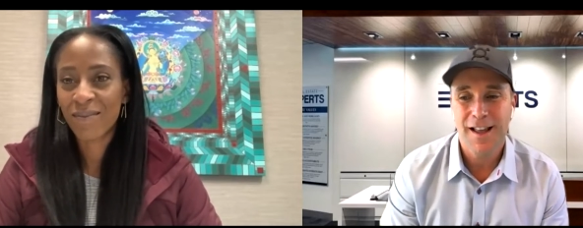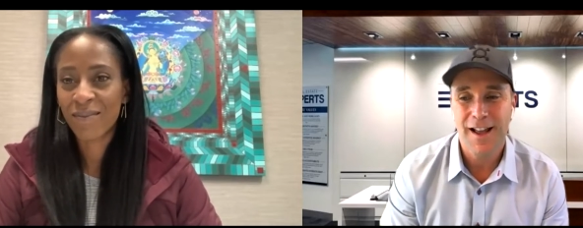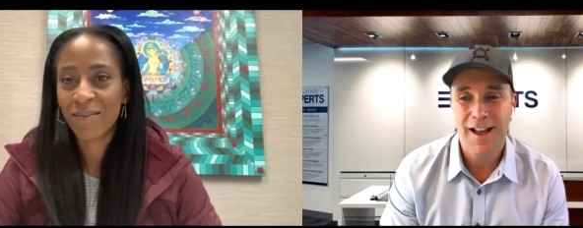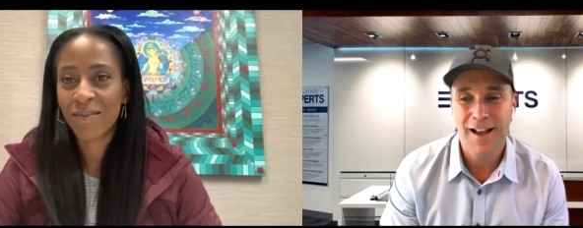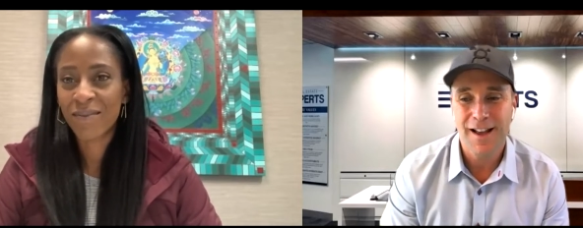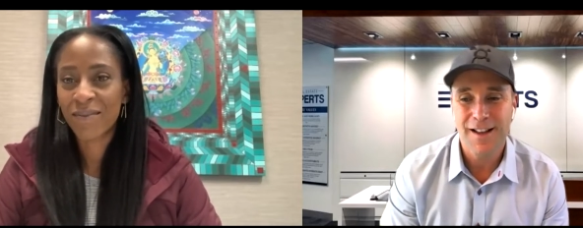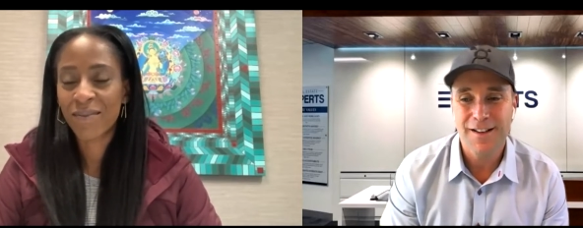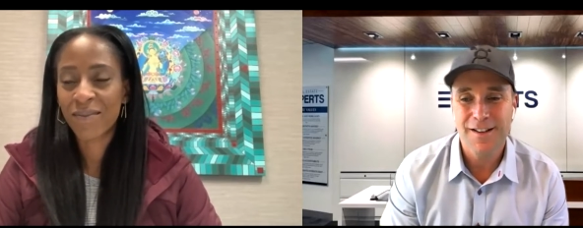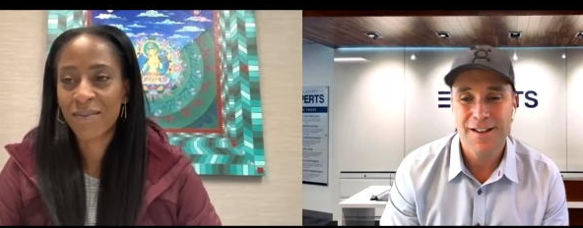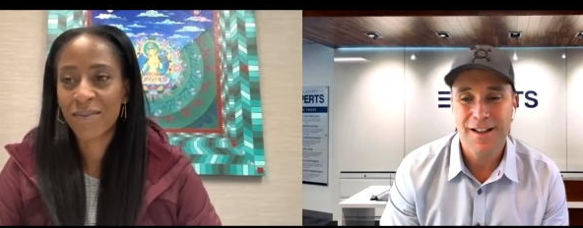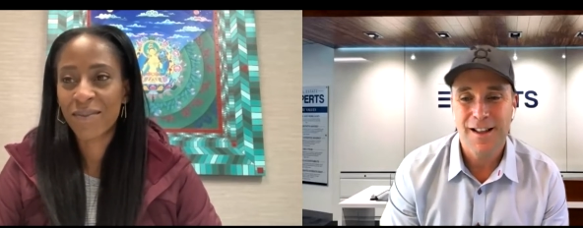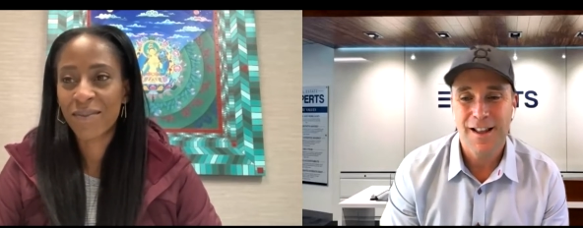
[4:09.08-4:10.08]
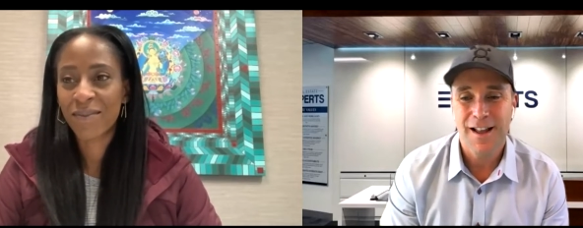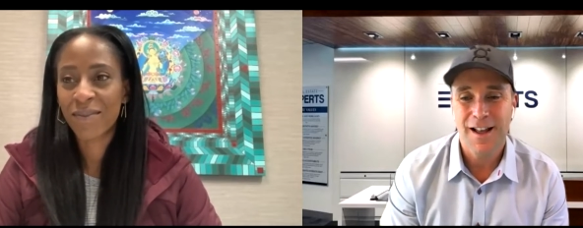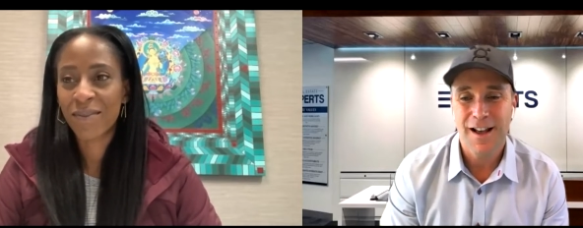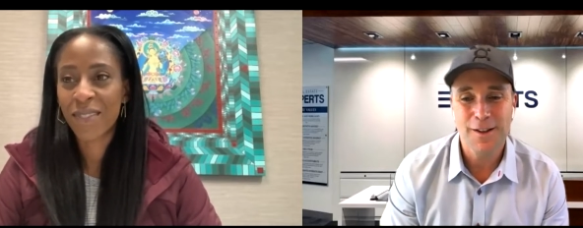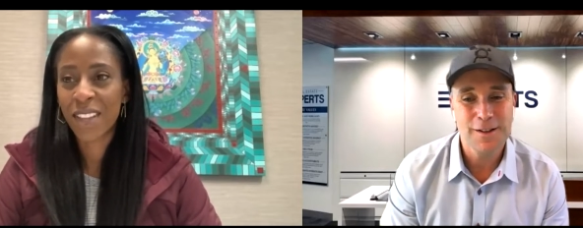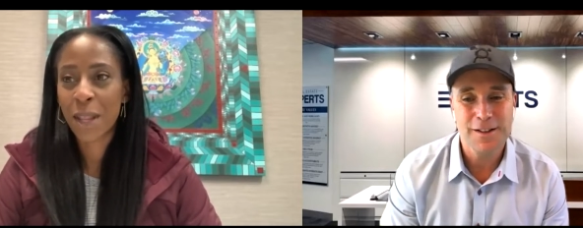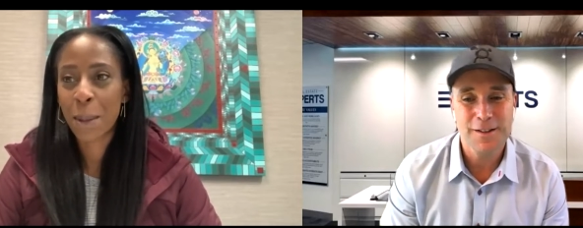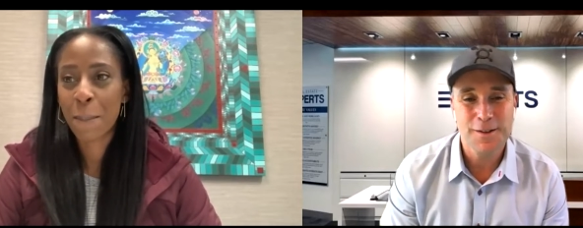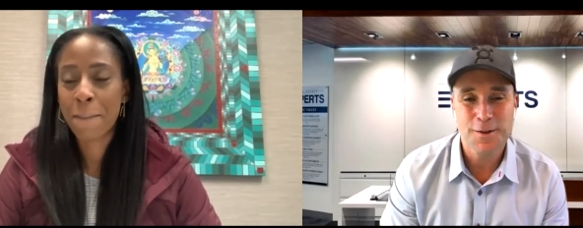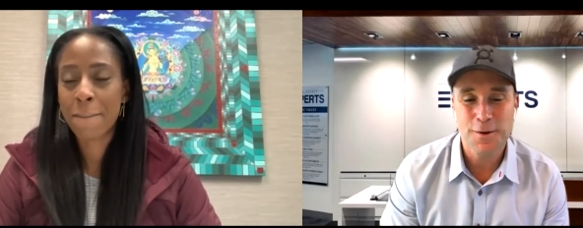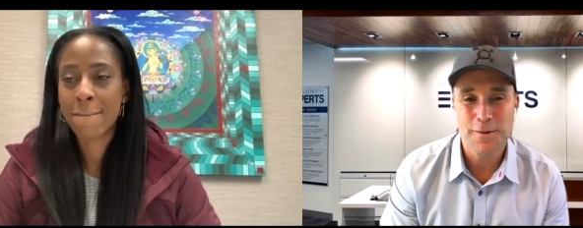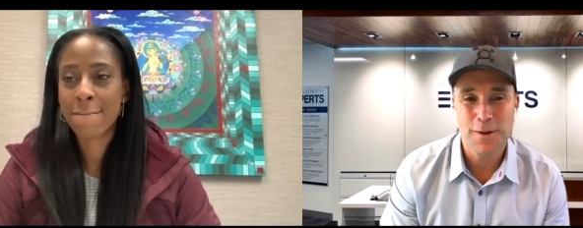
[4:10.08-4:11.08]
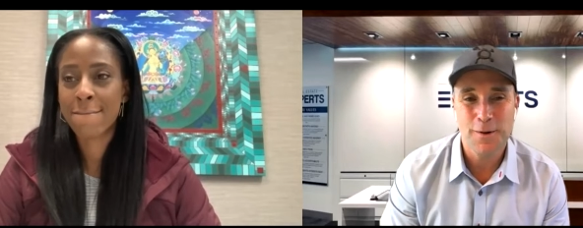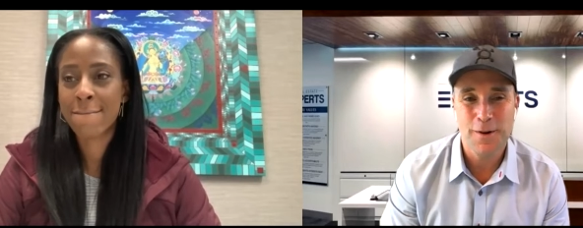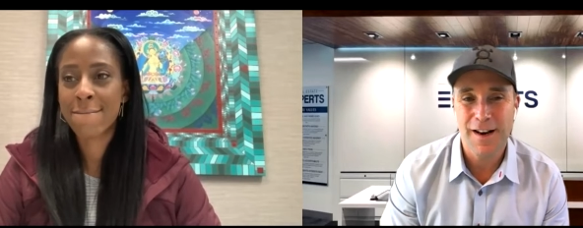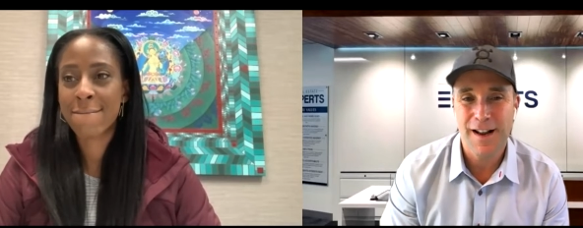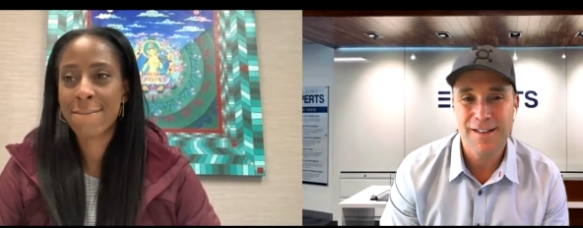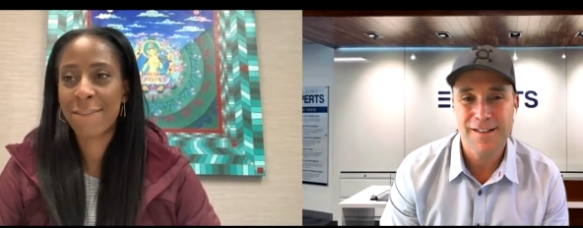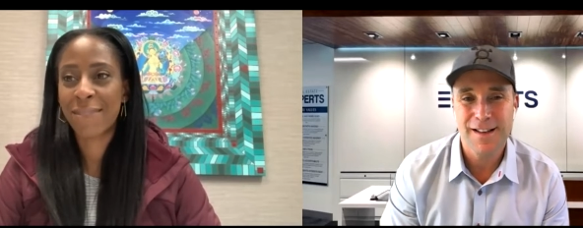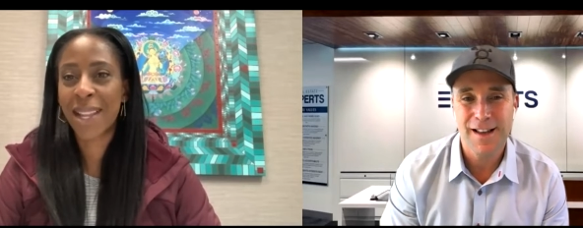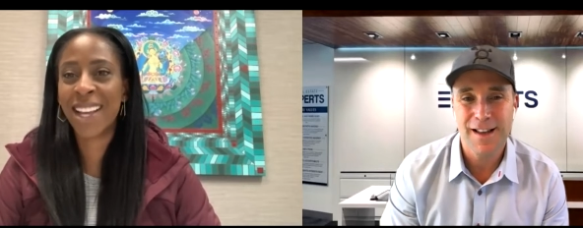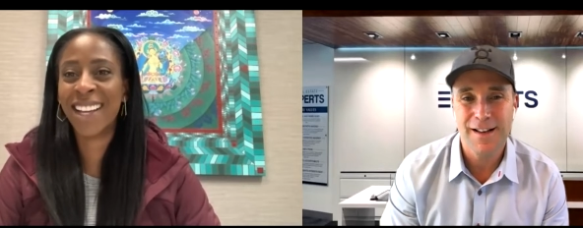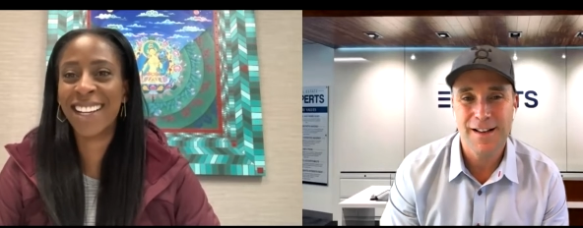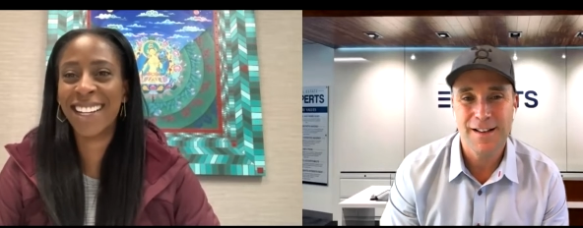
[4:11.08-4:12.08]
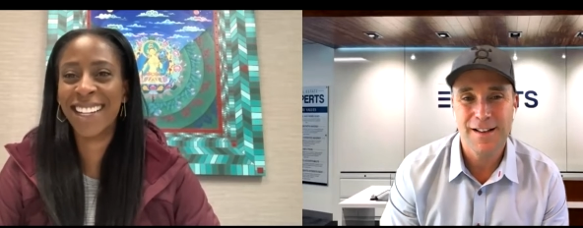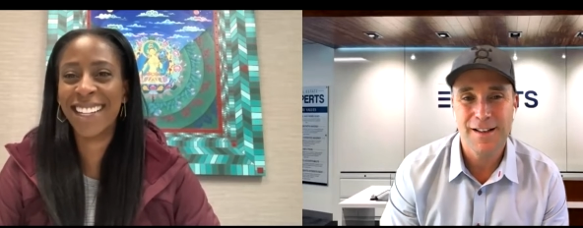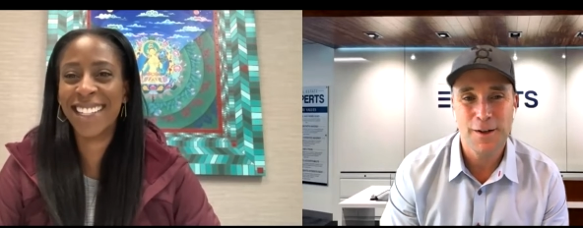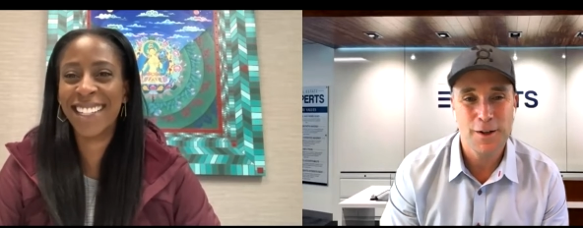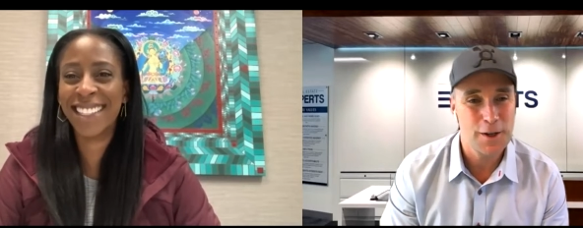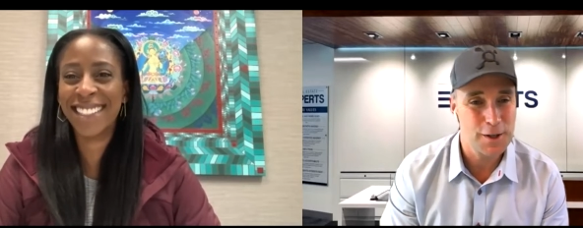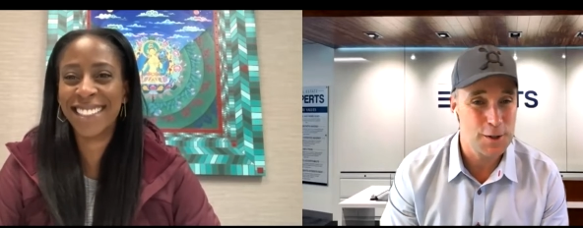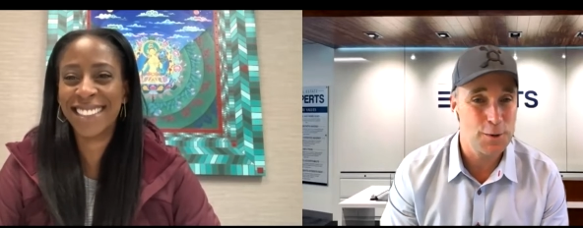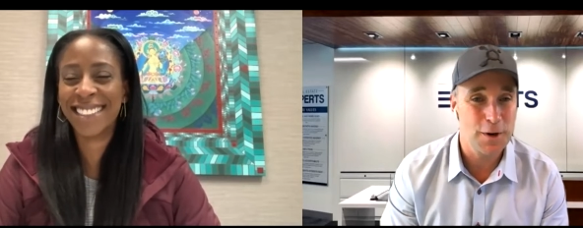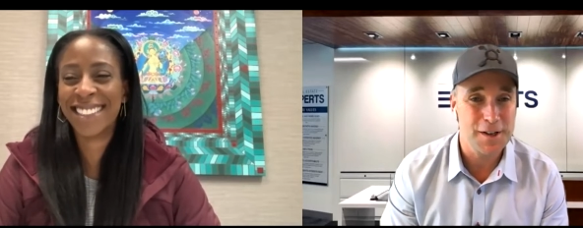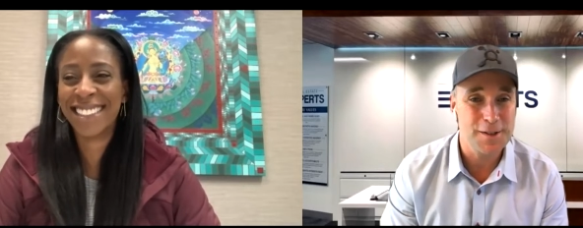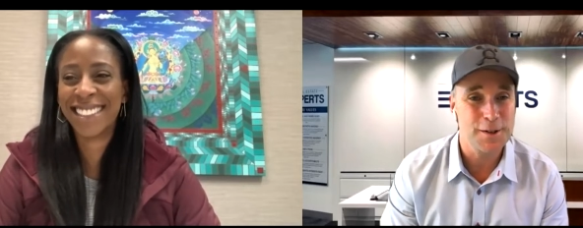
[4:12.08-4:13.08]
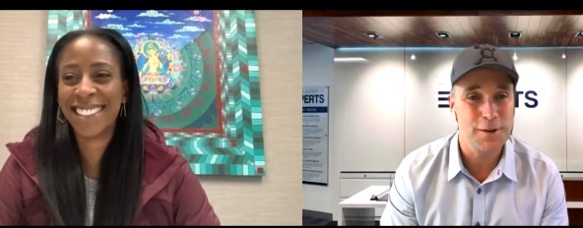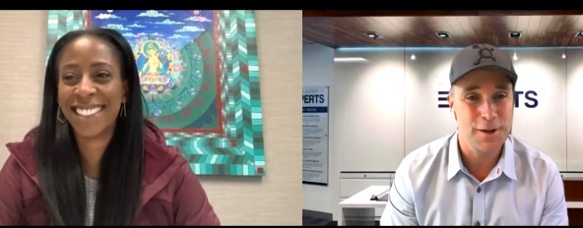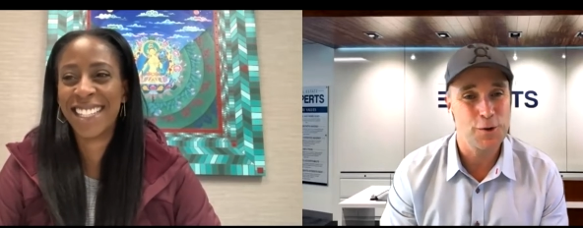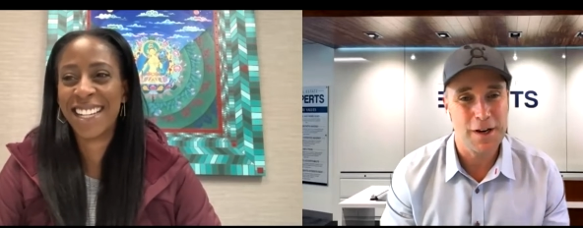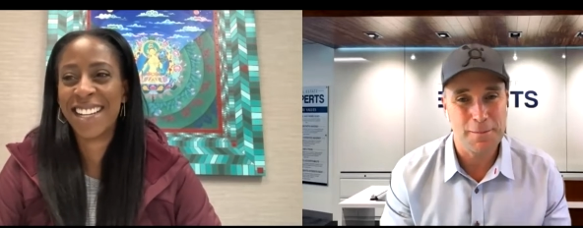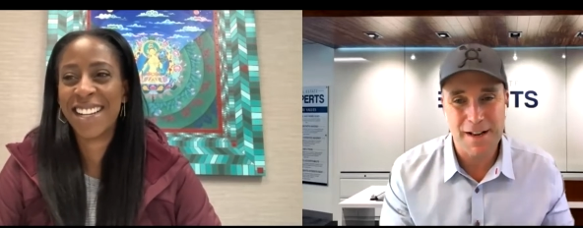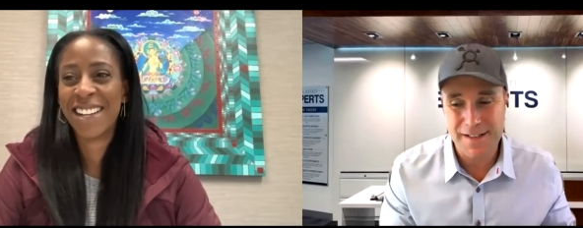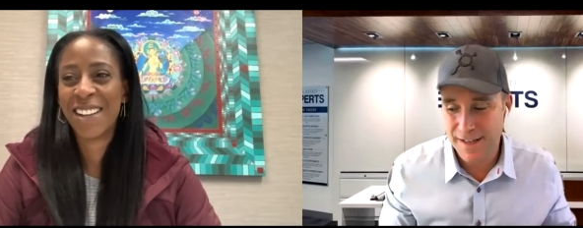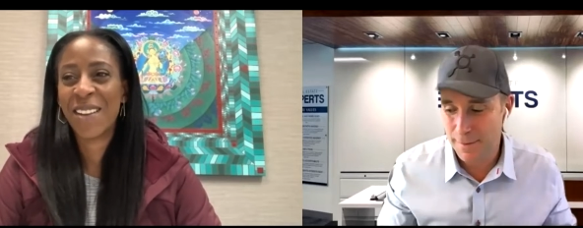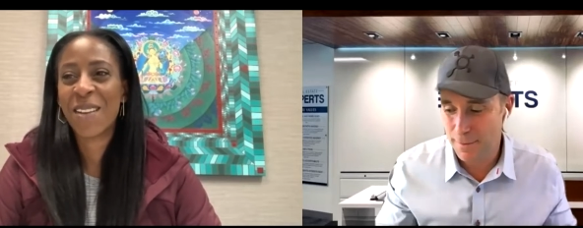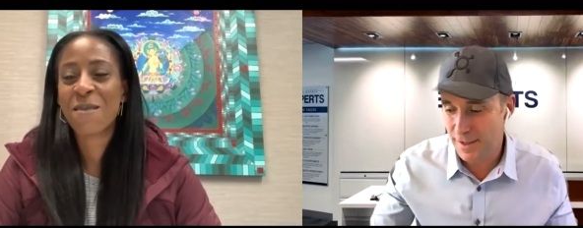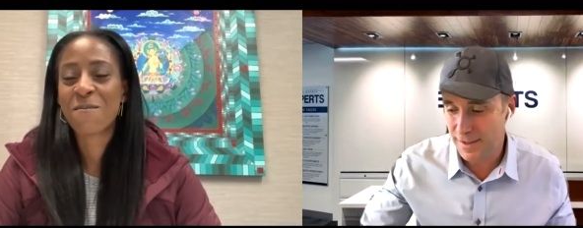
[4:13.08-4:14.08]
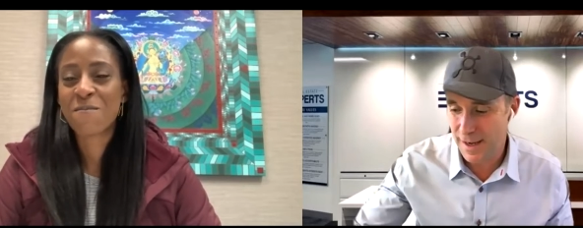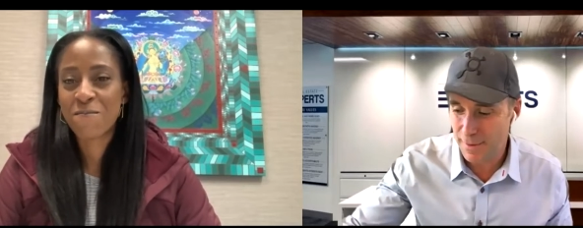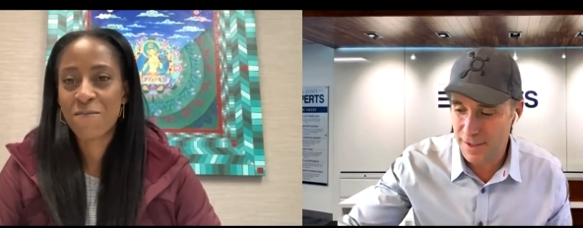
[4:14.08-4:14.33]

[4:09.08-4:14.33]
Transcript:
Speaker 1: and I looked at the two of you and I said, you know, because you were considering joining my team at the time.